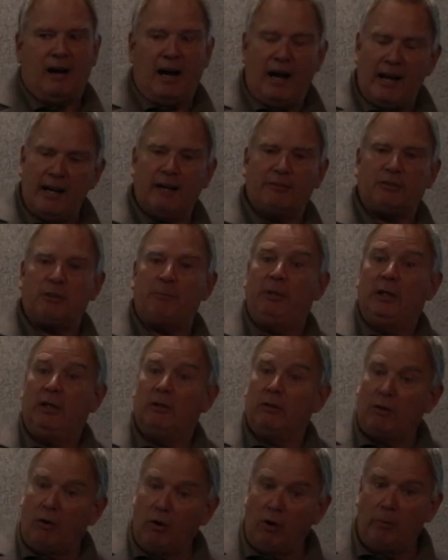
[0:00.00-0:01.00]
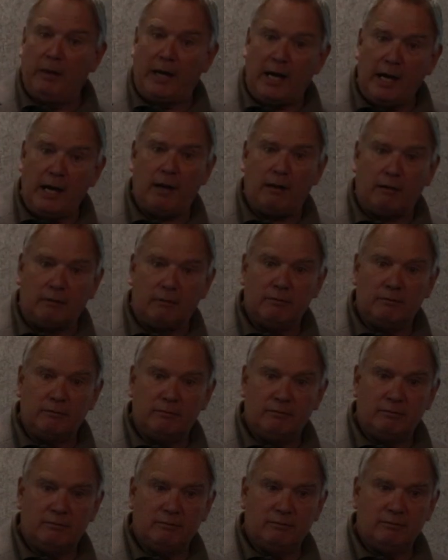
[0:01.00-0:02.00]
I have to peel the whole banana.
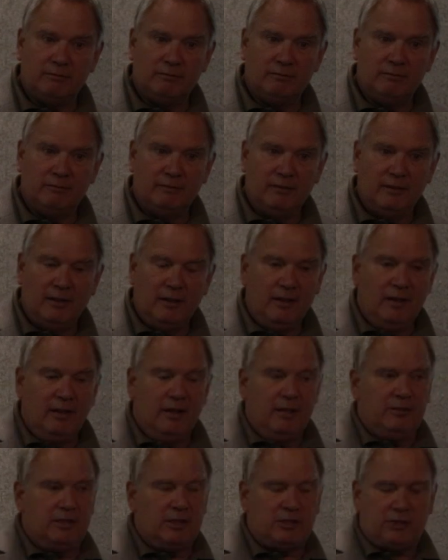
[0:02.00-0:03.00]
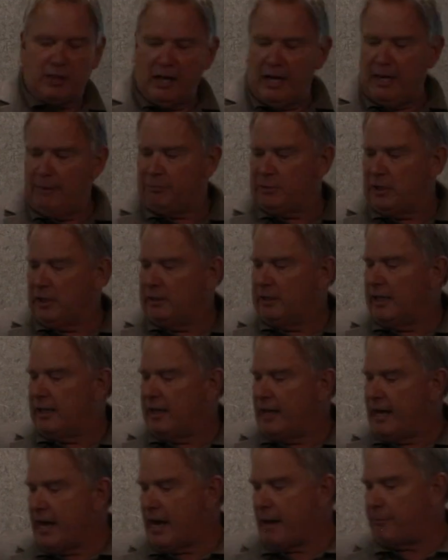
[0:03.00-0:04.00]
The same thing that
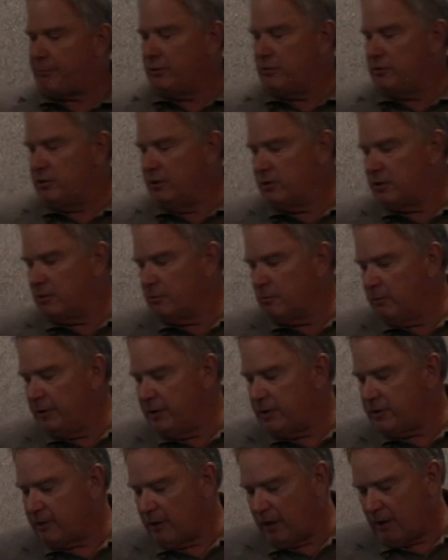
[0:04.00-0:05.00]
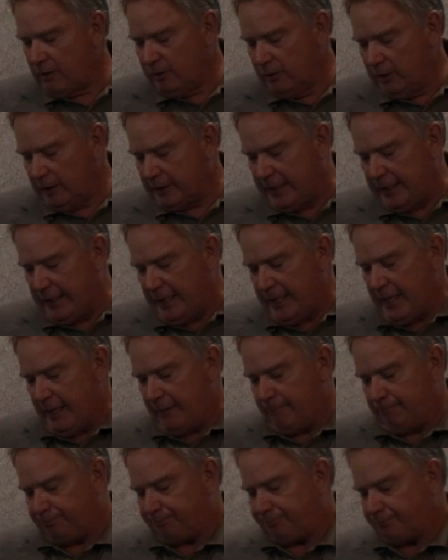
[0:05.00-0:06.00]
happens is when we start looking
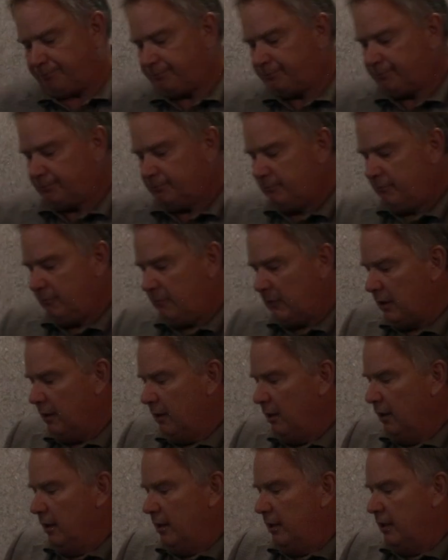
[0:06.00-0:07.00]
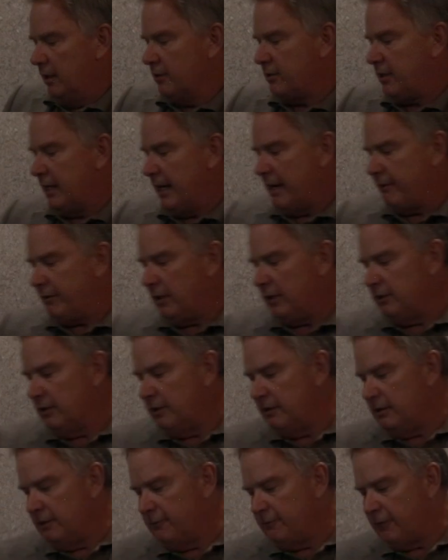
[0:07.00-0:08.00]
at is having
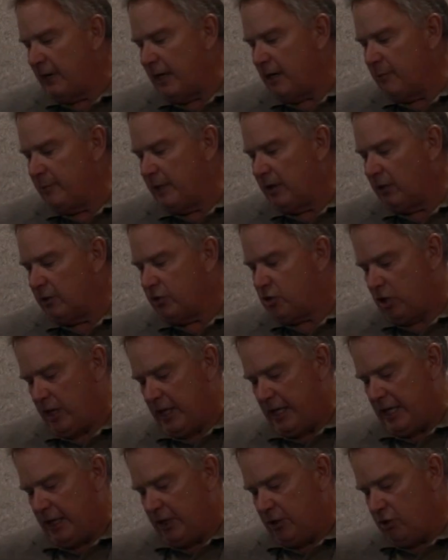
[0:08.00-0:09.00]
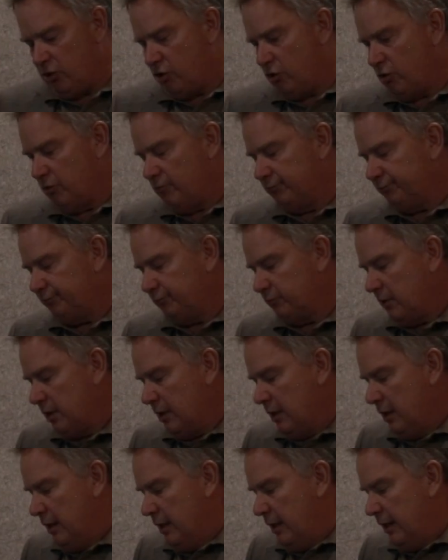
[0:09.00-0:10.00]
the environmental change
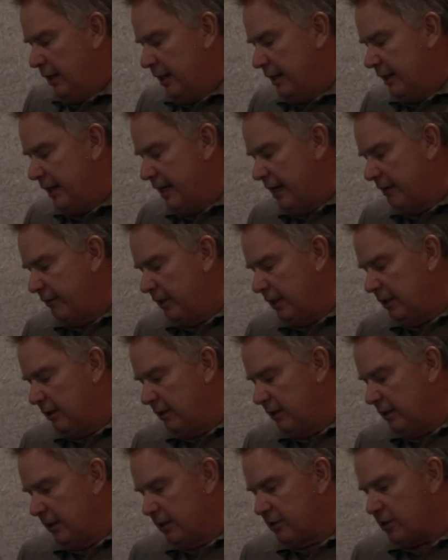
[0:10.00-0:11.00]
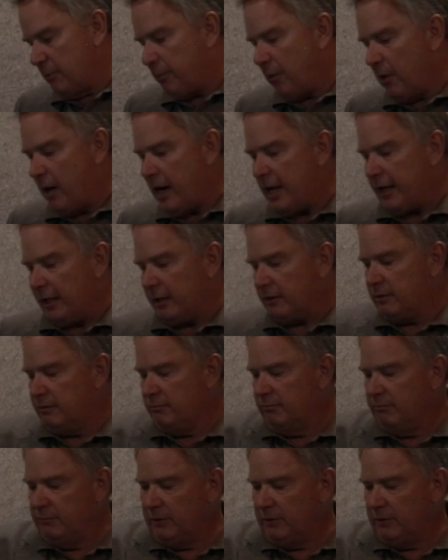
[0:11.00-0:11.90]
and having it as a product.